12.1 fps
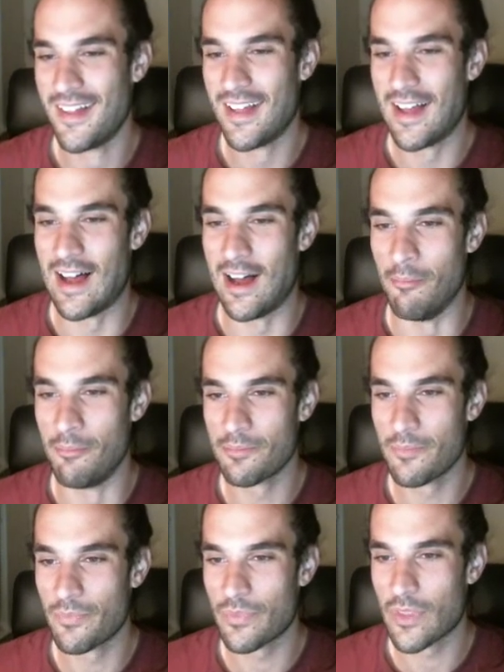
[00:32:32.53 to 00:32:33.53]

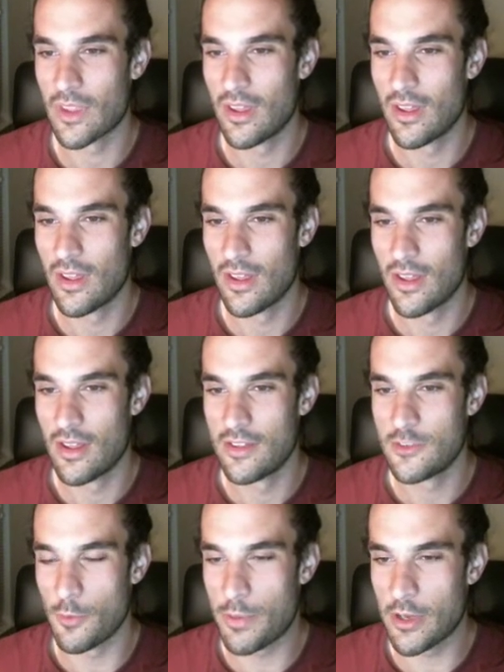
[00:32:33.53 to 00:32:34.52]

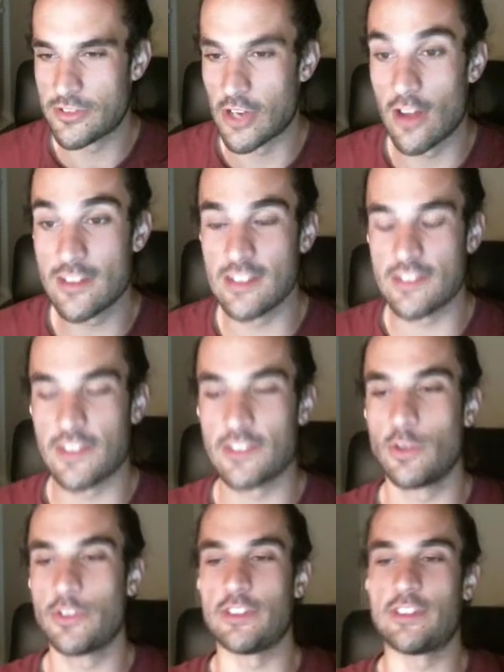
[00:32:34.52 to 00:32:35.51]
To appeal to Aussies, there's
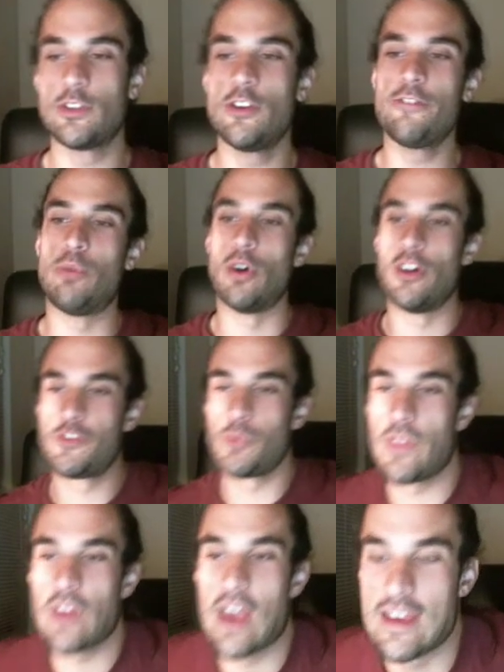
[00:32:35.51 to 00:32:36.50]
also surfboards
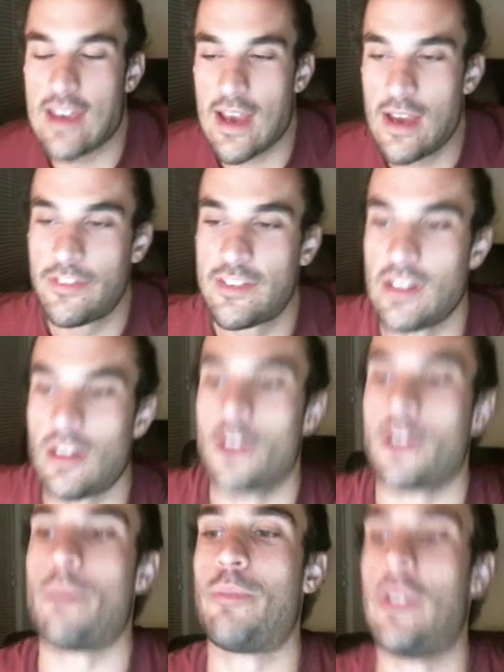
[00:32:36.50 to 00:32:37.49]
with a KFC
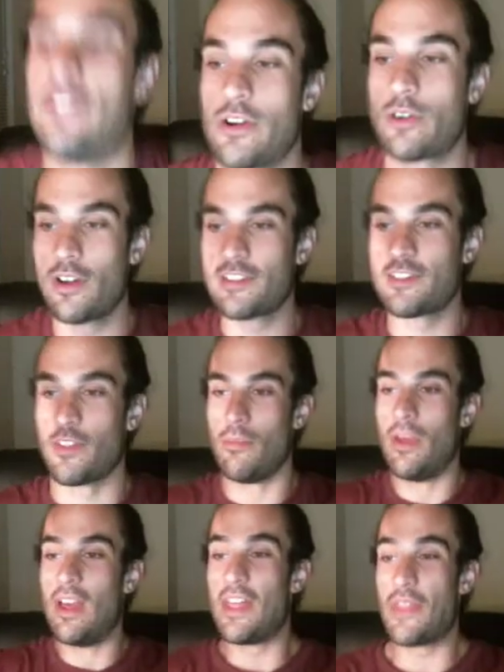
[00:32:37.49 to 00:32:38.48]
logo printed across them.